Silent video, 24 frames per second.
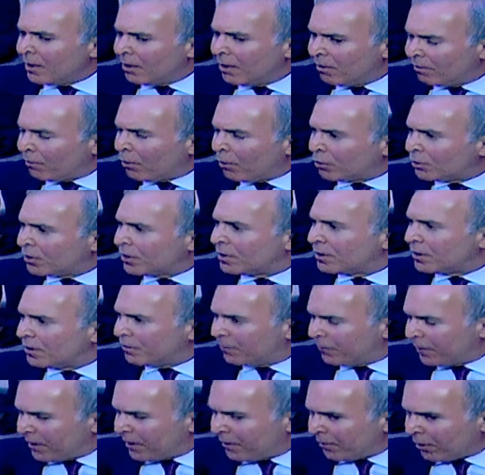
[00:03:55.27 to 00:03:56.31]
voted in
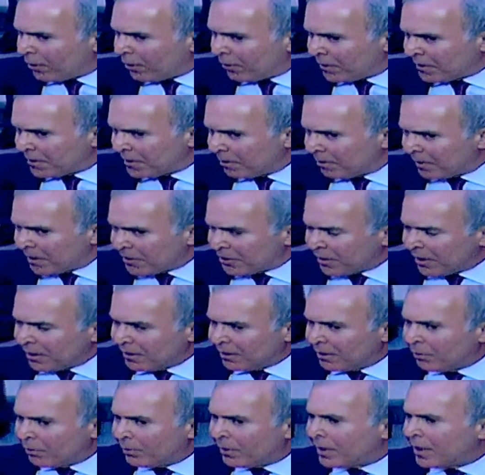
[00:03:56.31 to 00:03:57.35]
favor of
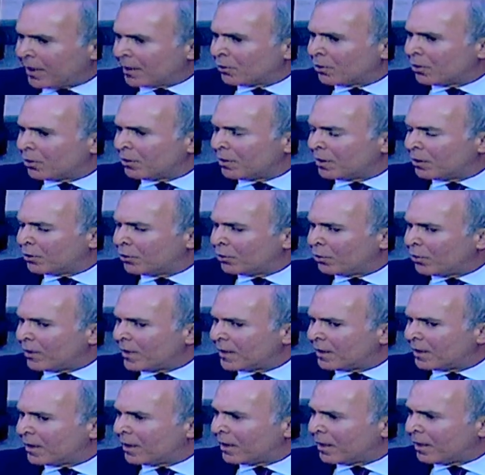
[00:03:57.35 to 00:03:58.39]
Azerbaijan. We had only
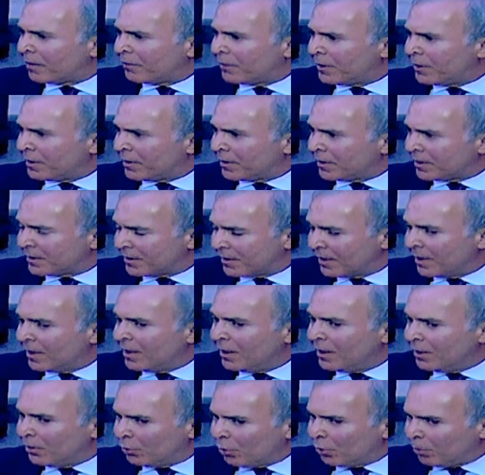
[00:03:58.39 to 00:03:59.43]
2.5 years
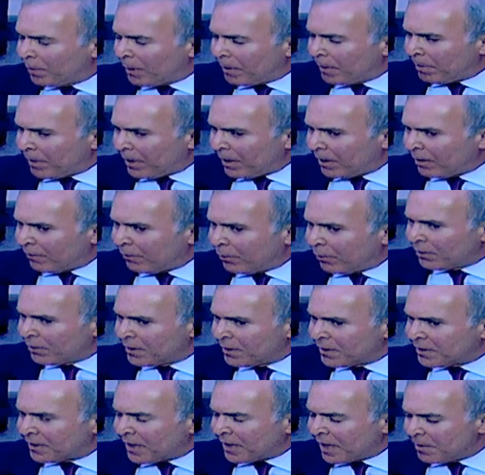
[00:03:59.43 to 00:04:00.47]
to prepare
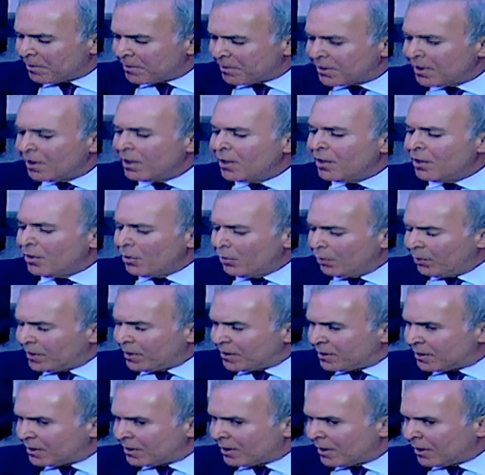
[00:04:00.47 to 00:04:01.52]
these games,
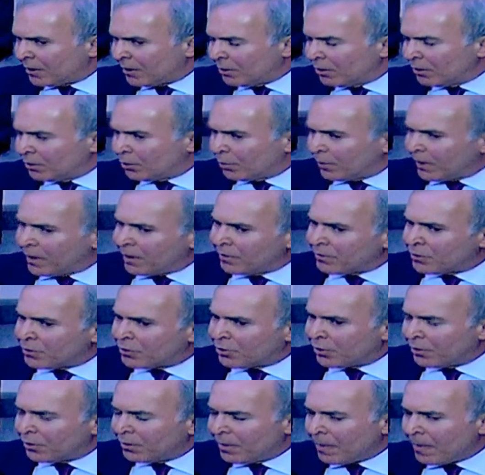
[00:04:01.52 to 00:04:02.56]
which start on 12th
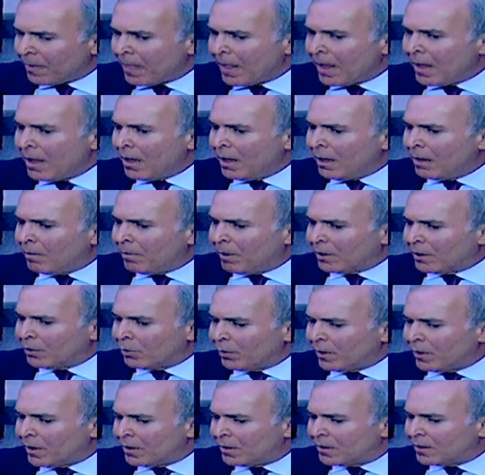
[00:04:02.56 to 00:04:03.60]
June, but
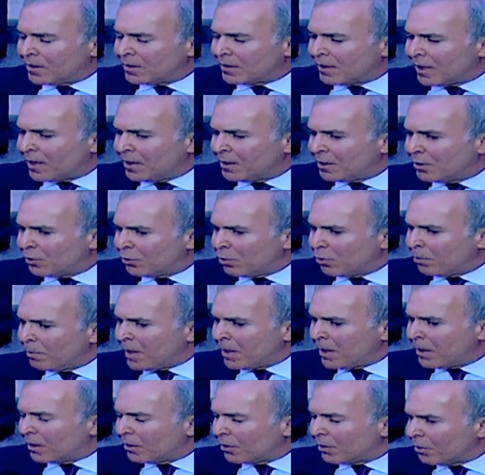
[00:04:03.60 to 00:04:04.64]
we decided to
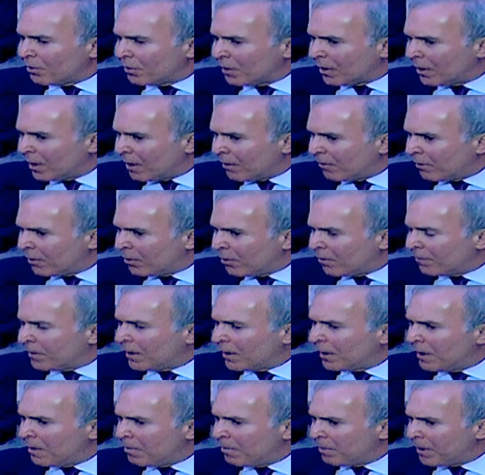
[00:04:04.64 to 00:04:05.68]
make it on the level of
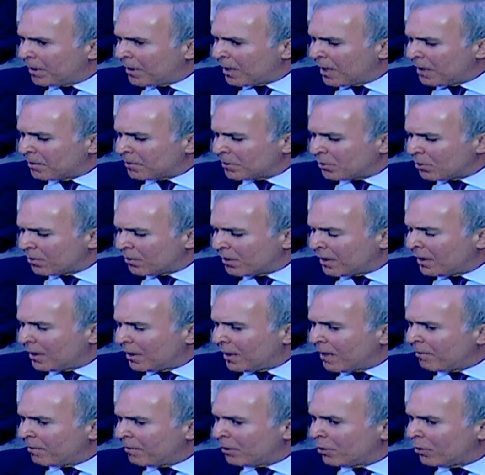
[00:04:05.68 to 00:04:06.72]
the Olympic Games. So the
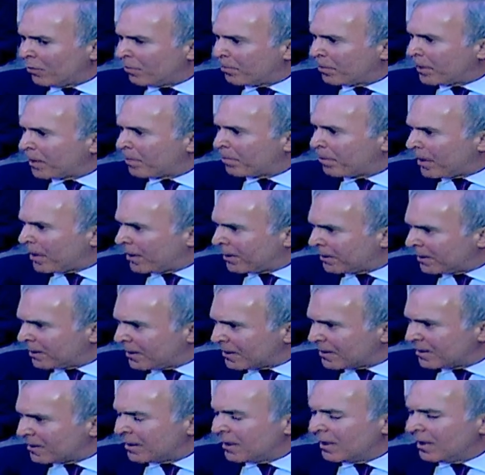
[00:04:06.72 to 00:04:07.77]
level of
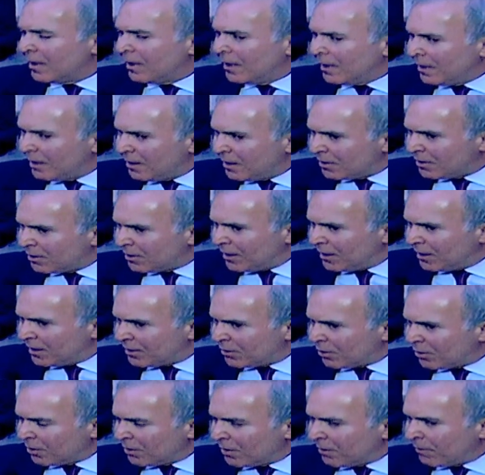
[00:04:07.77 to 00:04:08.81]
preparedness
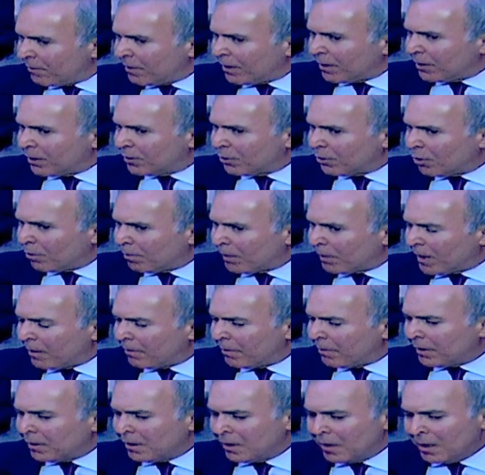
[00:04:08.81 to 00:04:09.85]
is on the very top
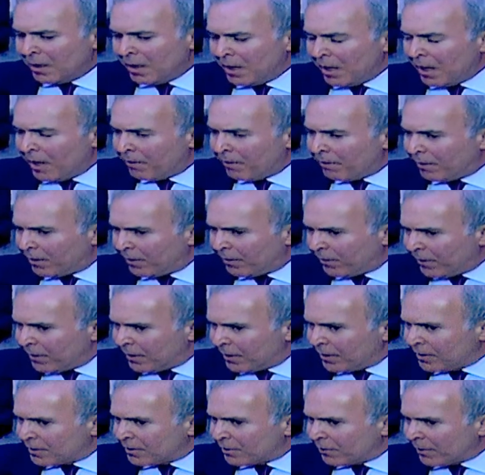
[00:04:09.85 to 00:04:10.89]
level.
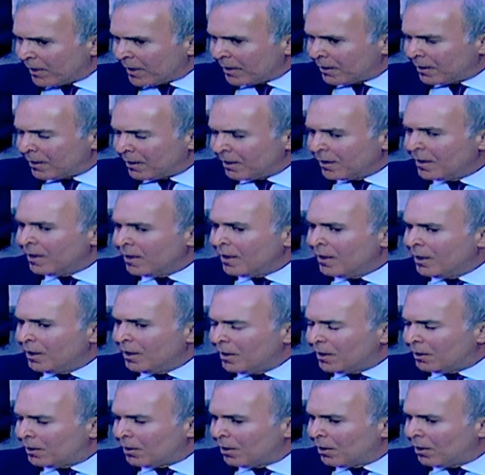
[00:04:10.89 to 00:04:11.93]
Everything is ready.
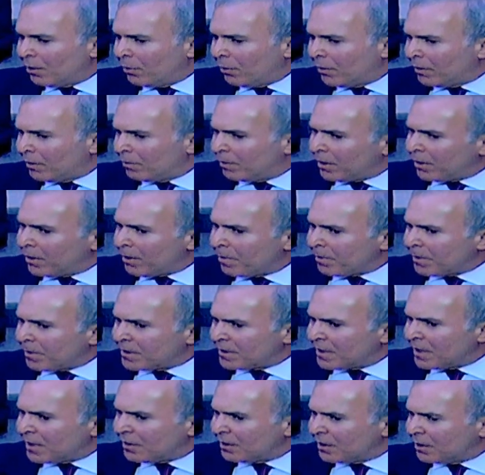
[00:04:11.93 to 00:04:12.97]
Italy will be
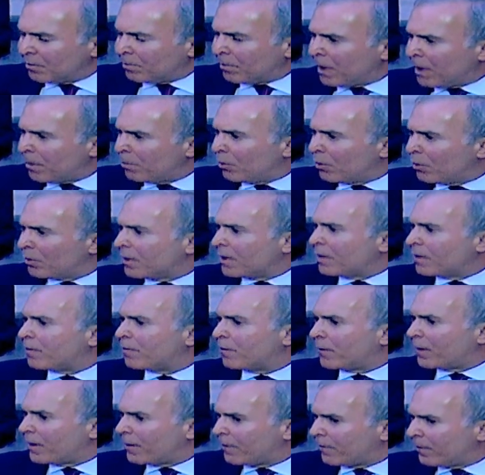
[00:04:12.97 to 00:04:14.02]
represented by more than
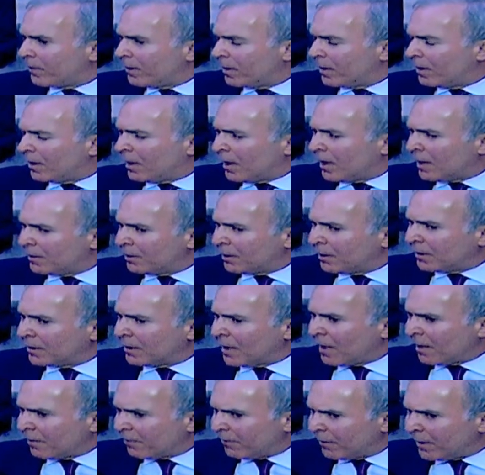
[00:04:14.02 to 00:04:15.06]

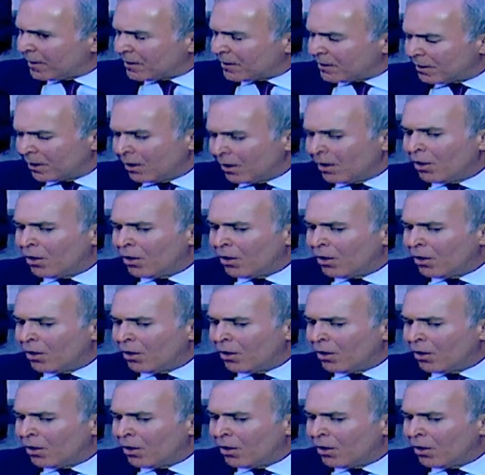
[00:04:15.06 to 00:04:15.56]
300 athletes.